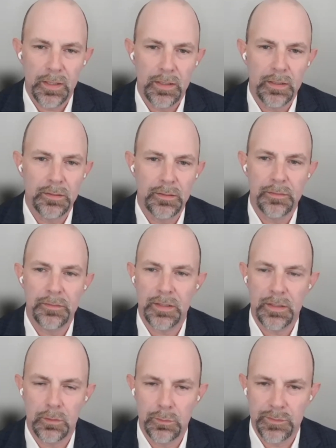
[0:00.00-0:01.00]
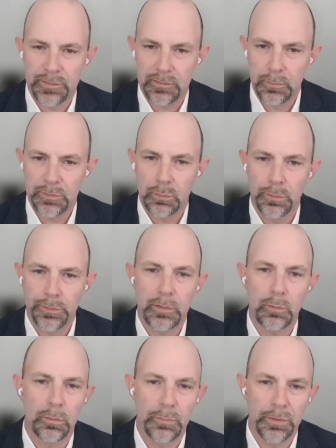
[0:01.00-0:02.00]
and the ecosystem of tools that
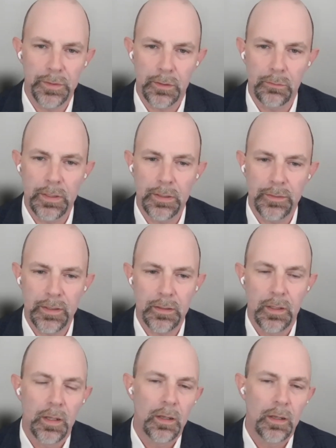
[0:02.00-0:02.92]
we're building around it